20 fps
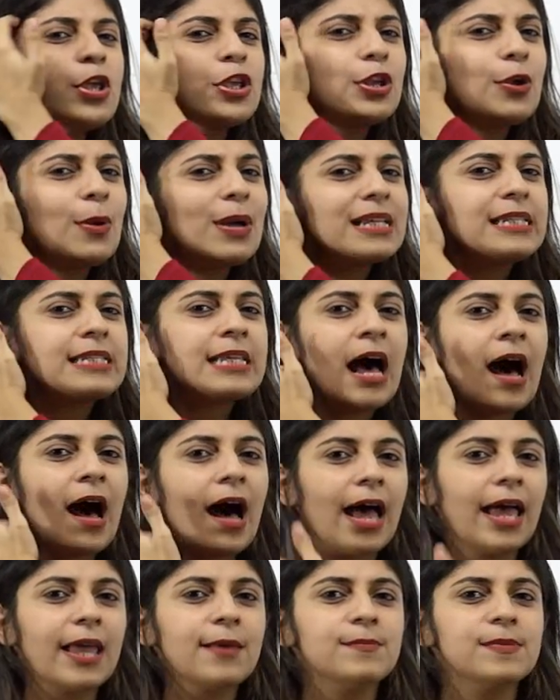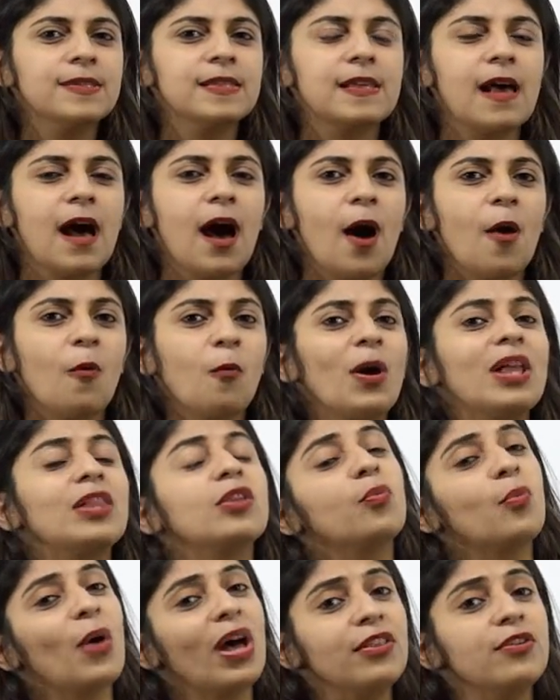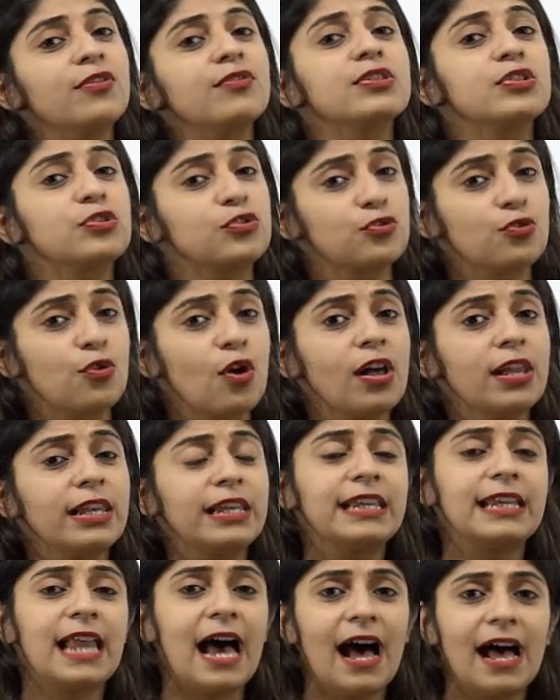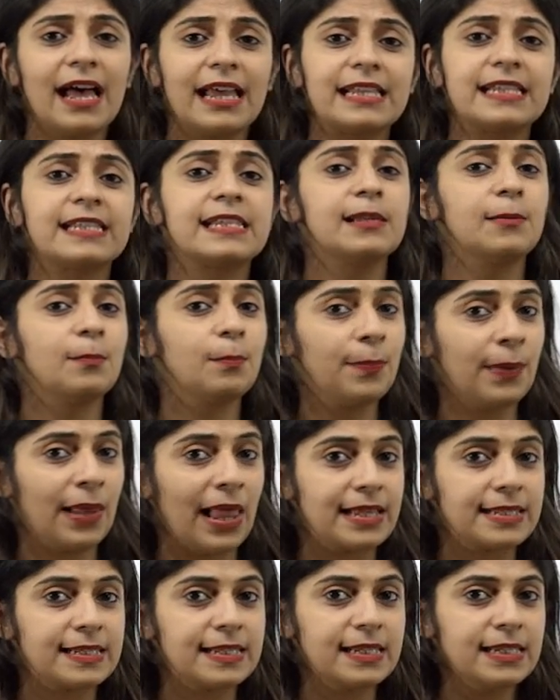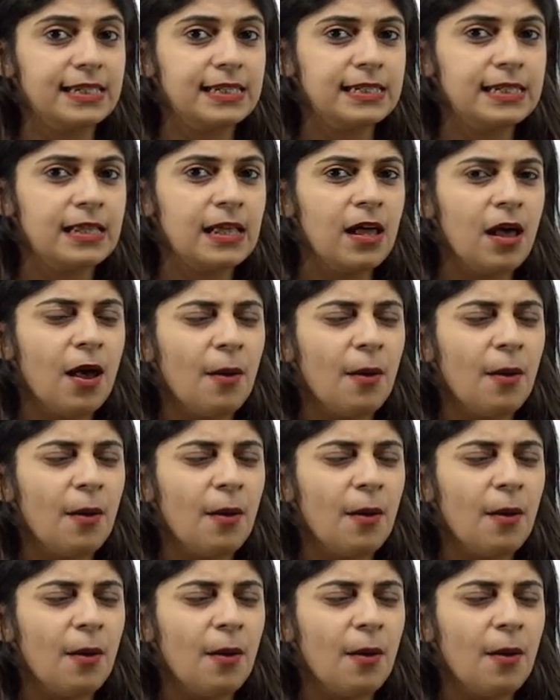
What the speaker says: You know, at times when the weather is really nice and pleasant,